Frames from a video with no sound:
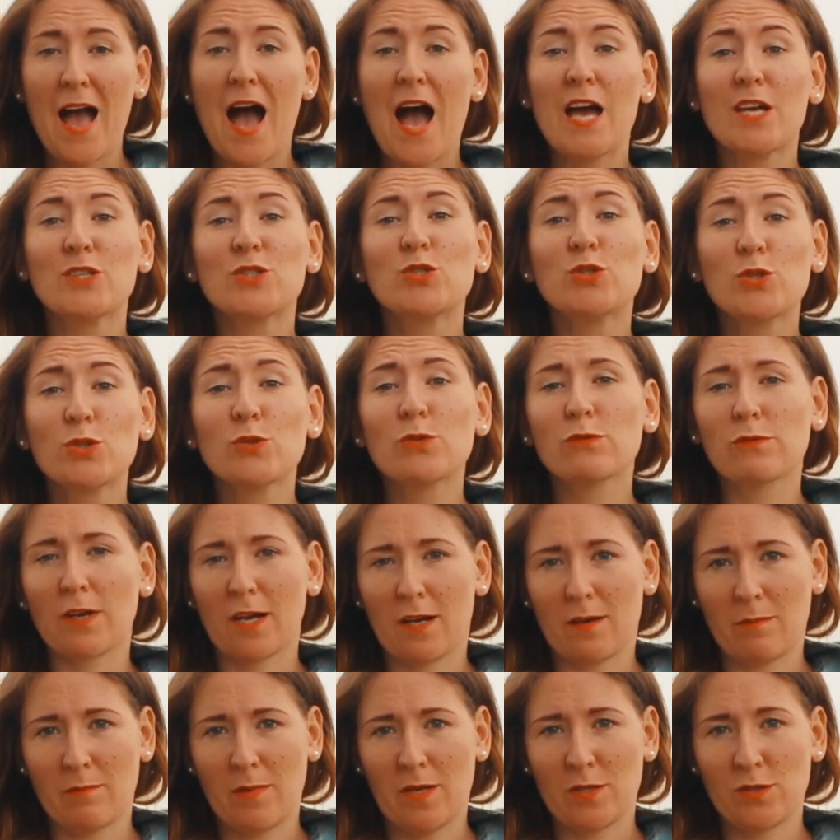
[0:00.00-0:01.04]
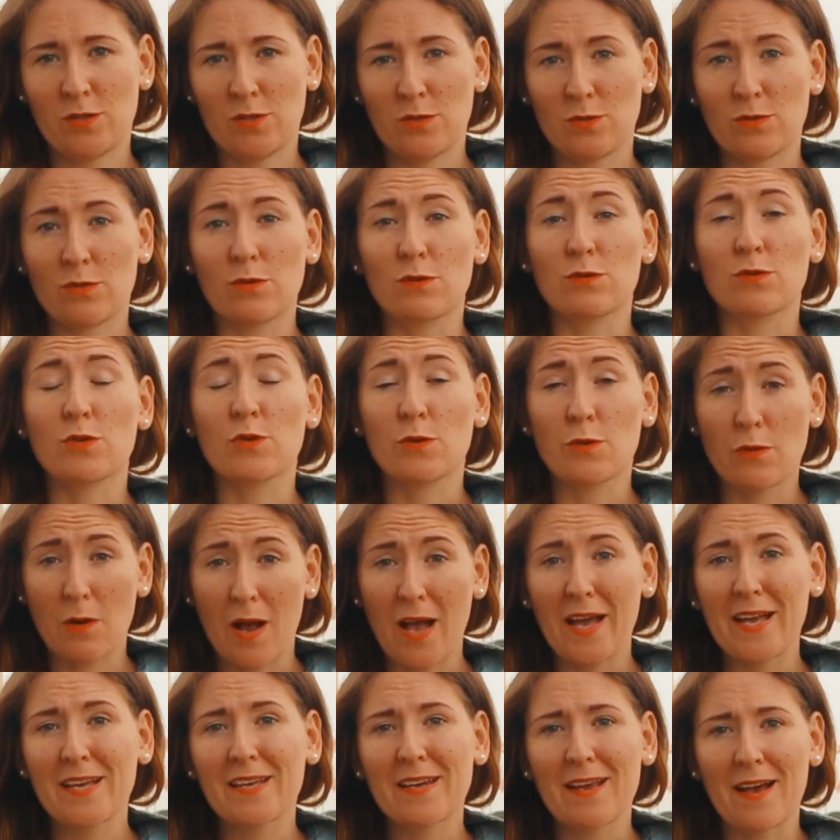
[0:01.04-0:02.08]
I do recommend you to
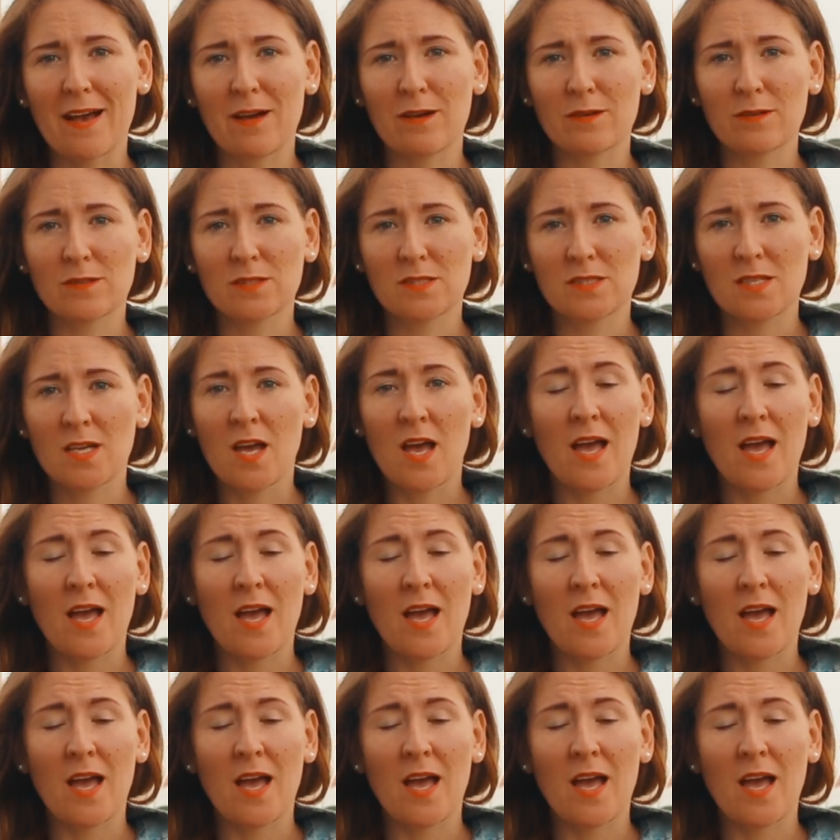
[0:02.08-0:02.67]
try it out